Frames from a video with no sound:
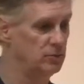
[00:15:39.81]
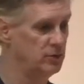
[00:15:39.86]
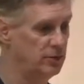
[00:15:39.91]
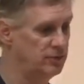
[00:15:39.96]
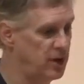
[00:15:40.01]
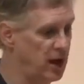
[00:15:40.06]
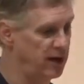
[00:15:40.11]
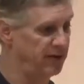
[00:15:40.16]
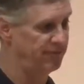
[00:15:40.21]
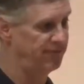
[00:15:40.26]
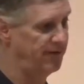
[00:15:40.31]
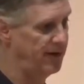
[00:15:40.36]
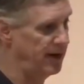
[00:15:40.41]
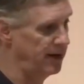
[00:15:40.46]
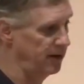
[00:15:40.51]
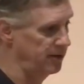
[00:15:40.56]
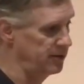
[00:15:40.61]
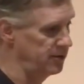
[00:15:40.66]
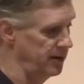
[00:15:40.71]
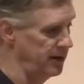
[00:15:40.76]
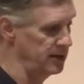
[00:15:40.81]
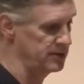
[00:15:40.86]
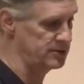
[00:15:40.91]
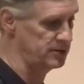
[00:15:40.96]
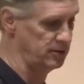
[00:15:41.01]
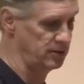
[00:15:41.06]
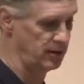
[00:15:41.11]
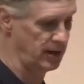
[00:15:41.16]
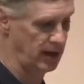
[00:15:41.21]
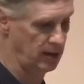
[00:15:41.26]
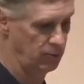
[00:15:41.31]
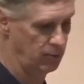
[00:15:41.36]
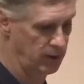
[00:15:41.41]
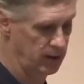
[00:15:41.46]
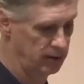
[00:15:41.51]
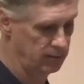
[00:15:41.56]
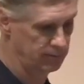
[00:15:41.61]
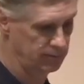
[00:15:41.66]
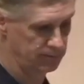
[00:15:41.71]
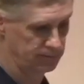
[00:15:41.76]
you've got a fight on your hands that you can't
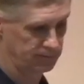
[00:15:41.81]
win.